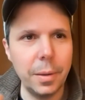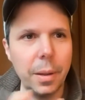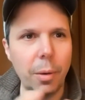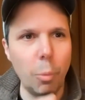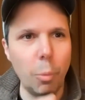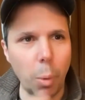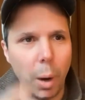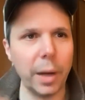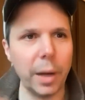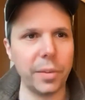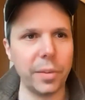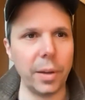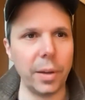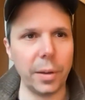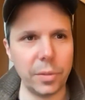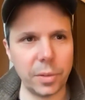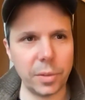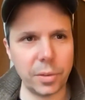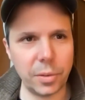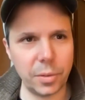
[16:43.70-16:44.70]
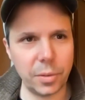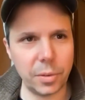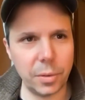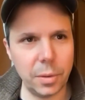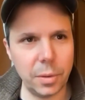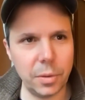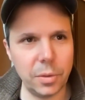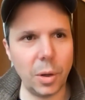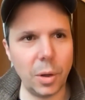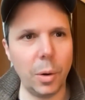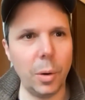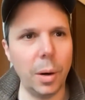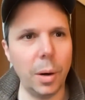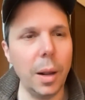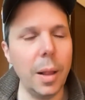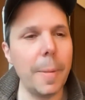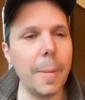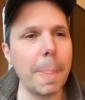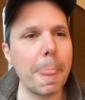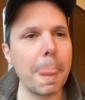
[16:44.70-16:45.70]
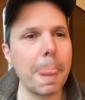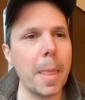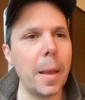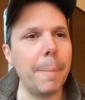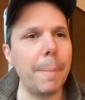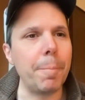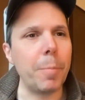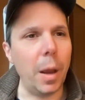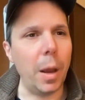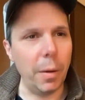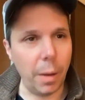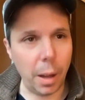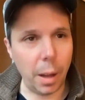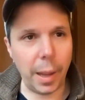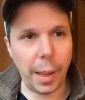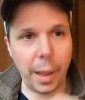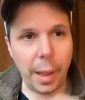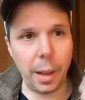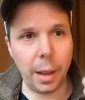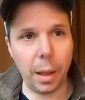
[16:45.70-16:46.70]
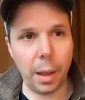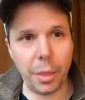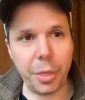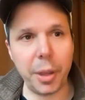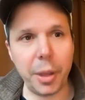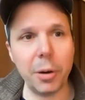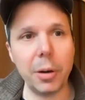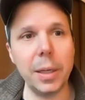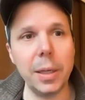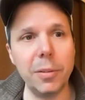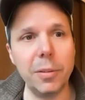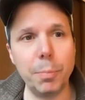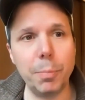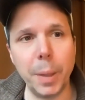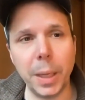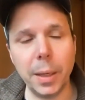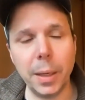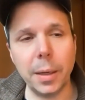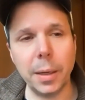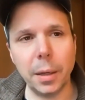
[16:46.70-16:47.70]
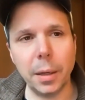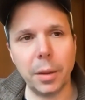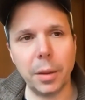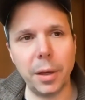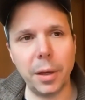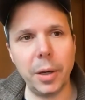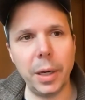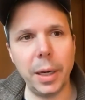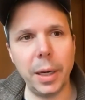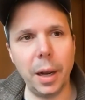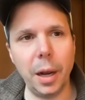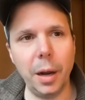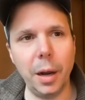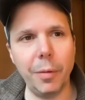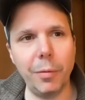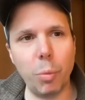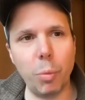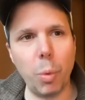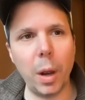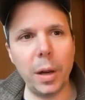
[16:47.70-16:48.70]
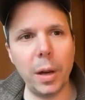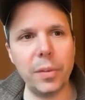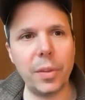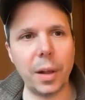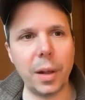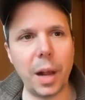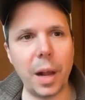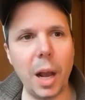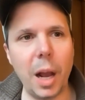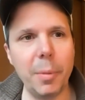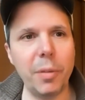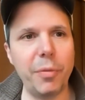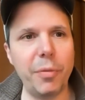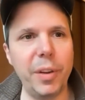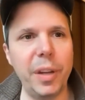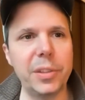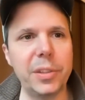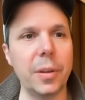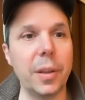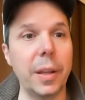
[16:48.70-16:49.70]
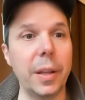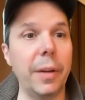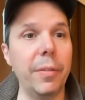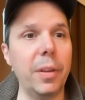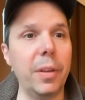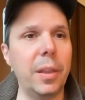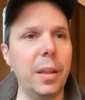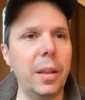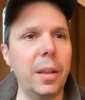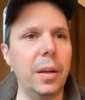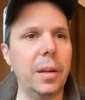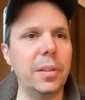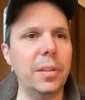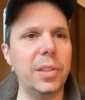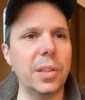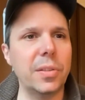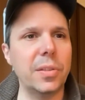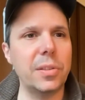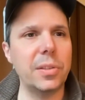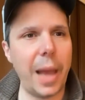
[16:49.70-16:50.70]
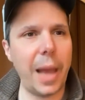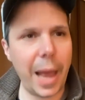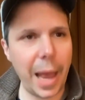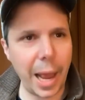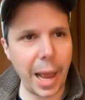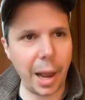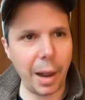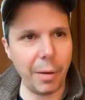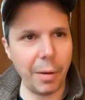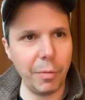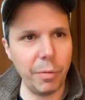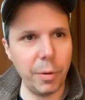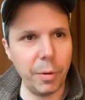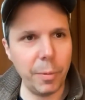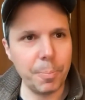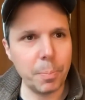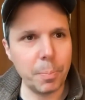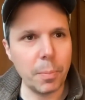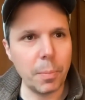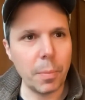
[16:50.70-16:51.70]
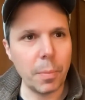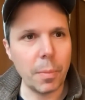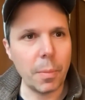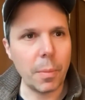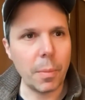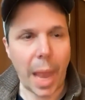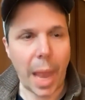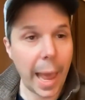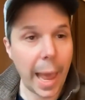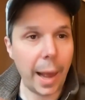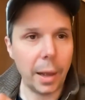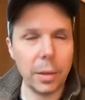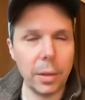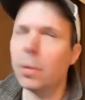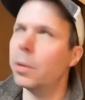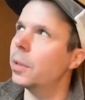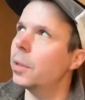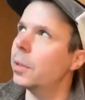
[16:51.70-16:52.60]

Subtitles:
what exists. So a theory of being, a theory of what is the common feature that everything that exists has have